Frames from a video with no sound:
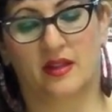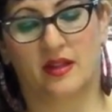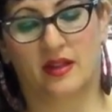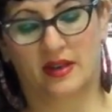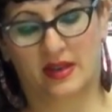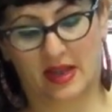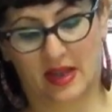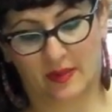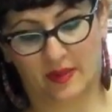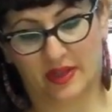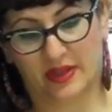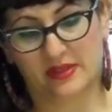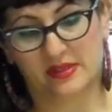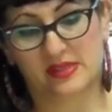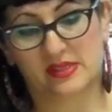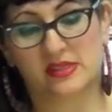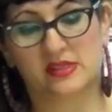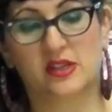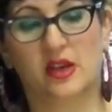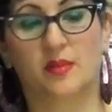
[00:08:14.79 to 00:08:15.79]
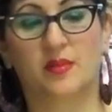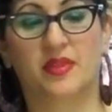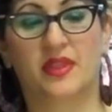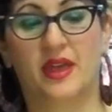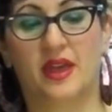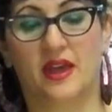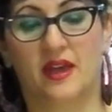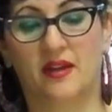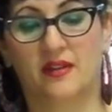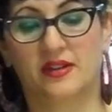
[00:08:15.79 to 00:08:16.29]
Now we could stop
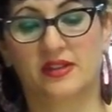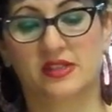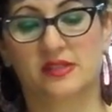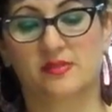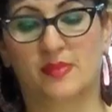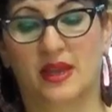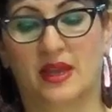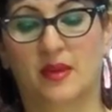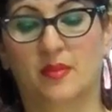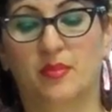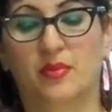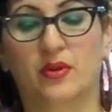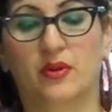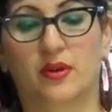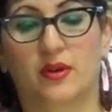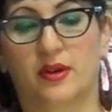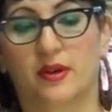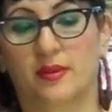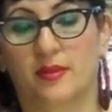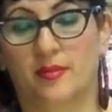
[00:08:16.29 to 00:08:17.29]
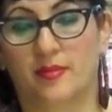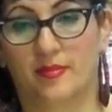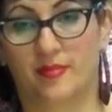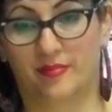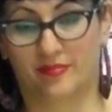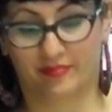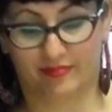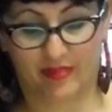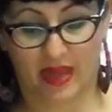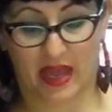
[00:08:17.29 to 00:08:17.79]
there and just make a book
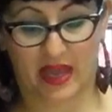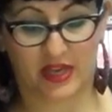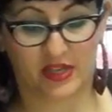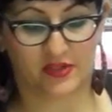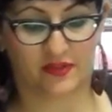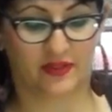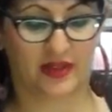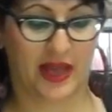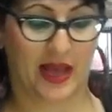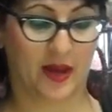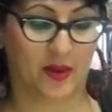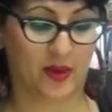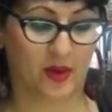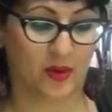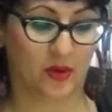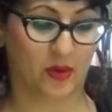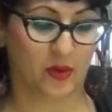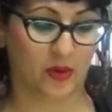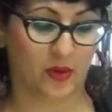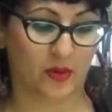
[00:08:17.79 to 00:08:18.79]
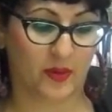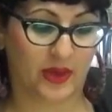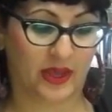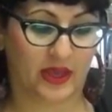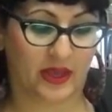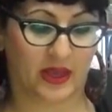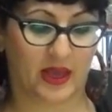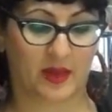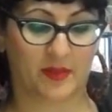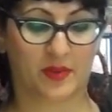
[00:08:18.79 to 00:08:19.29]
page flower, or we
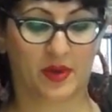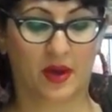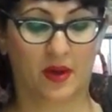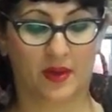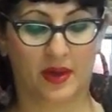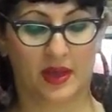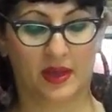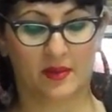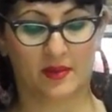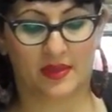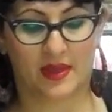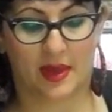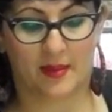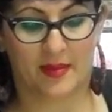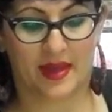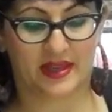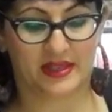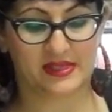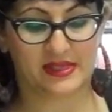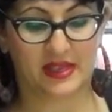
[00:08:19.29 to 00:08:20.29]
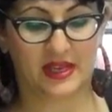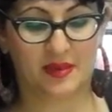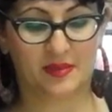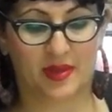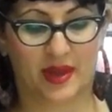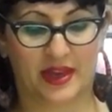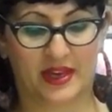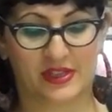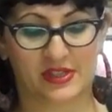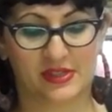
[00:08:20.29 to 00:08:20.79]
can keep going with our magazine
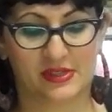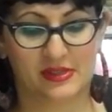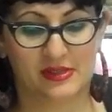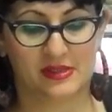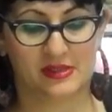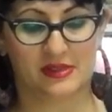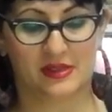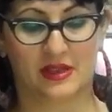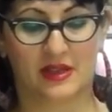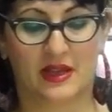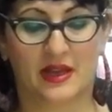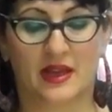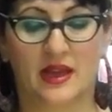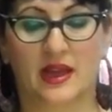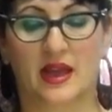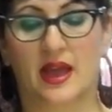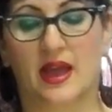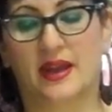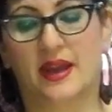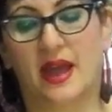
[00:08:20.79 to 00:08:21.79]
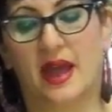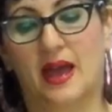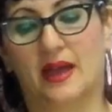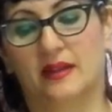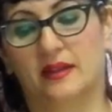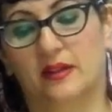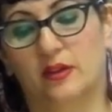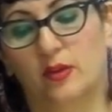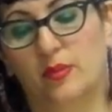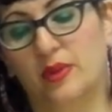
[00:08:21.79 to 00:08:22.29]
pages and add
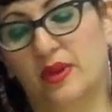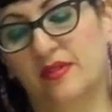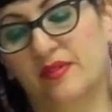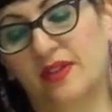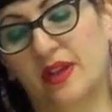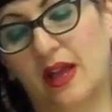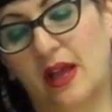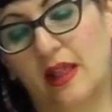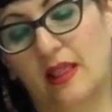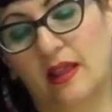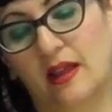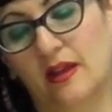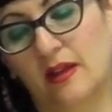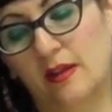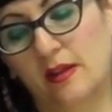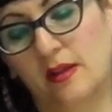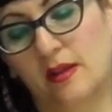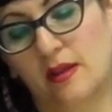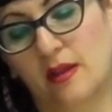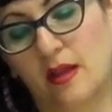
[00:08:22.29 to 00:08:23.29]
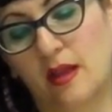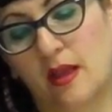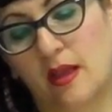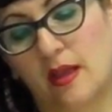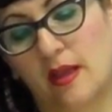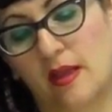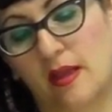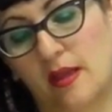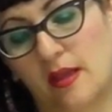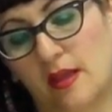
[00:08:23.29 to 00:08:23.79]
a little bit of colour
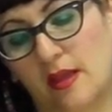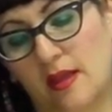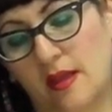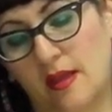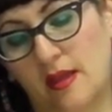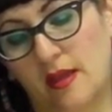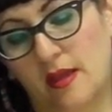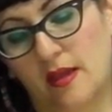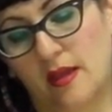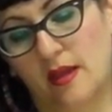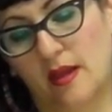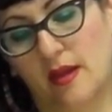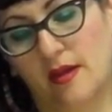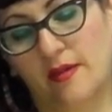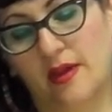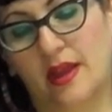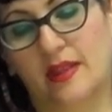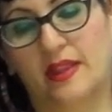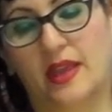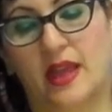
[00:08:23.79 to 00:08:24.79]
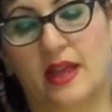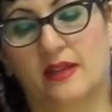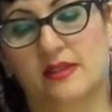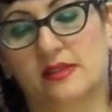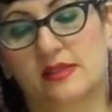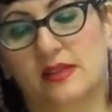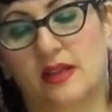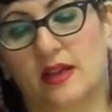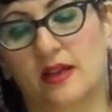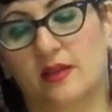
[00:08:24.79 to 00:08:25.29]
around the
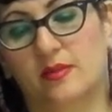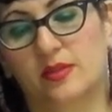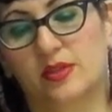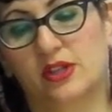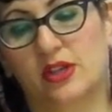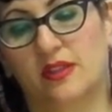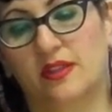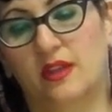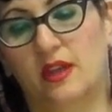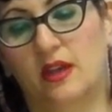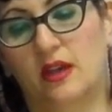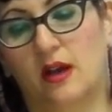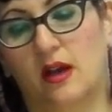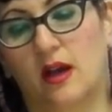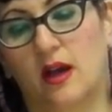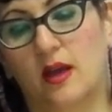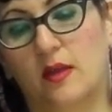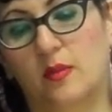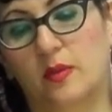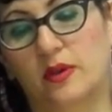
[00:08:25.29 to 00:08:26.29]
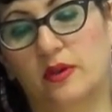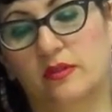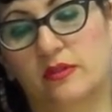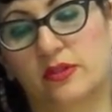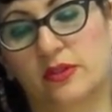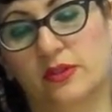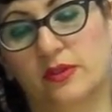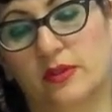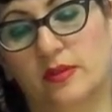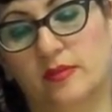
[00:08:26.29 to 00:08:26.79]
outside, which I think I will
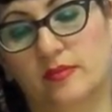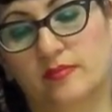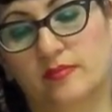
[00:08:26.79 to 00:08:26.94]
do.